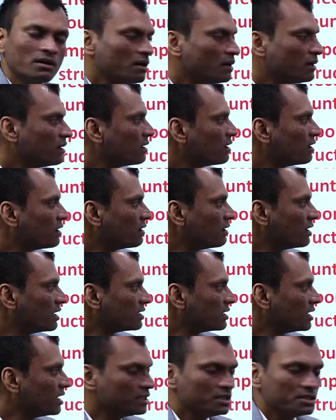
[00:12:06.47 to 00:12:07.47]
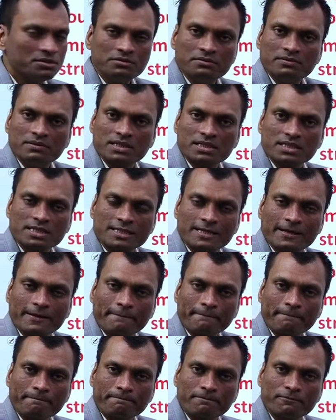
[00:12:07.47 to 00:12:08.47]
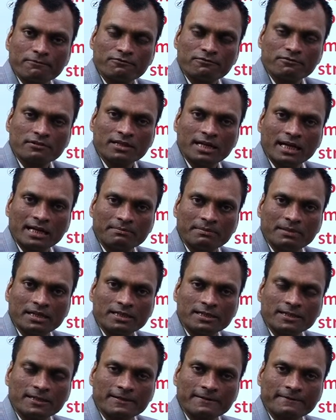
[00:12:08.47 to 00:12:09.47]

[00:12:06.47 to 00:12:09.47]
and US for that matter.